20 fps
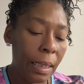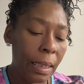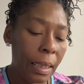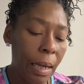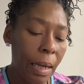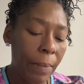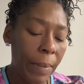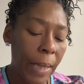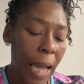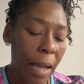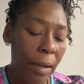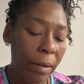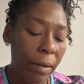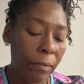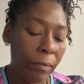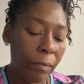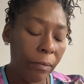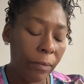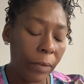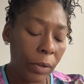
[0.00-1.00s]
Coming out
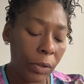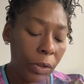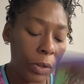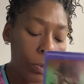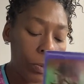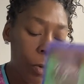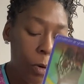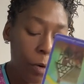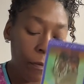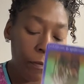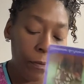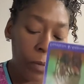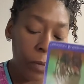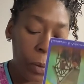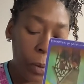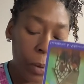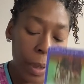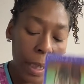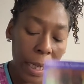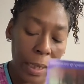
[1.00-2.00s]
in reverse, more
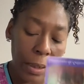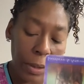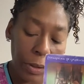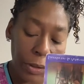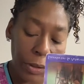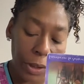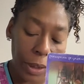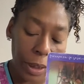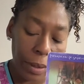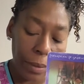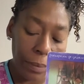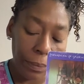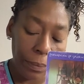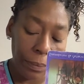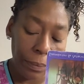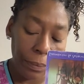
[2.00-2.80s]
four energy.